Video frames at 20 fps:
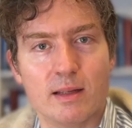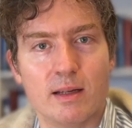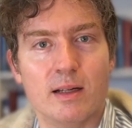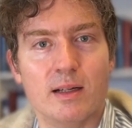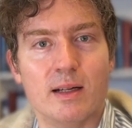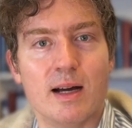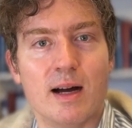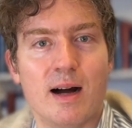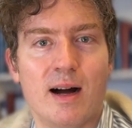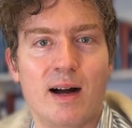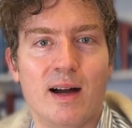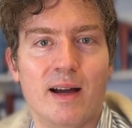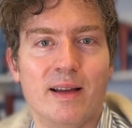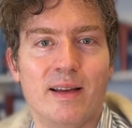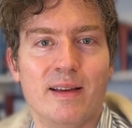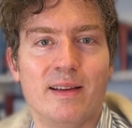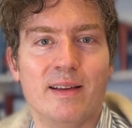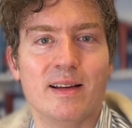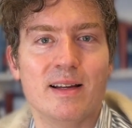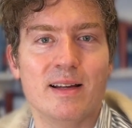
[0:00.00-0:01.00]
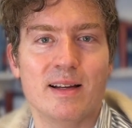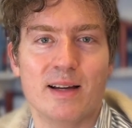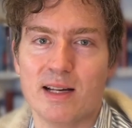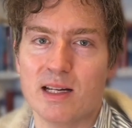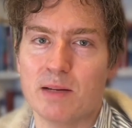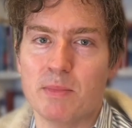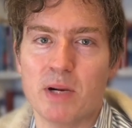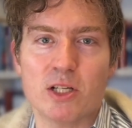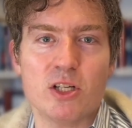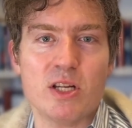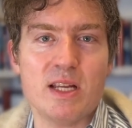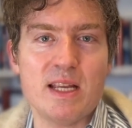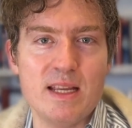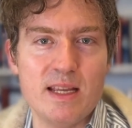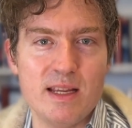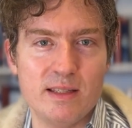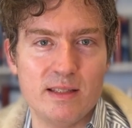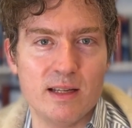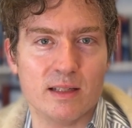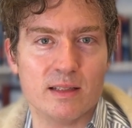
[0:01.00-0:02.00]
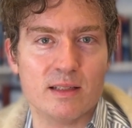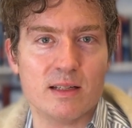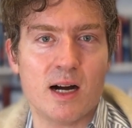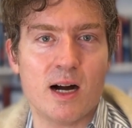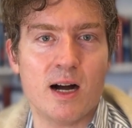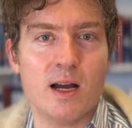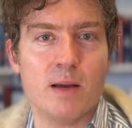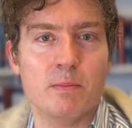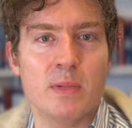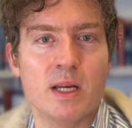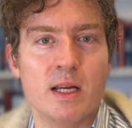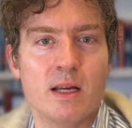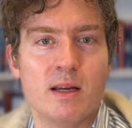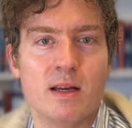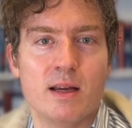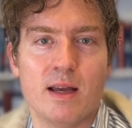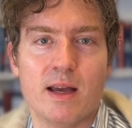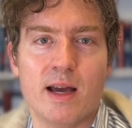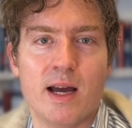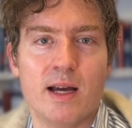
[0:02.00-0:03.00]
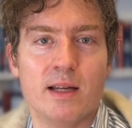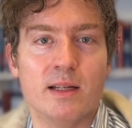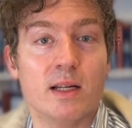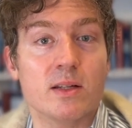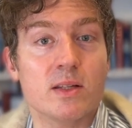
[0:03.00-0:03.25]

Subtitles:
I had a much easier time and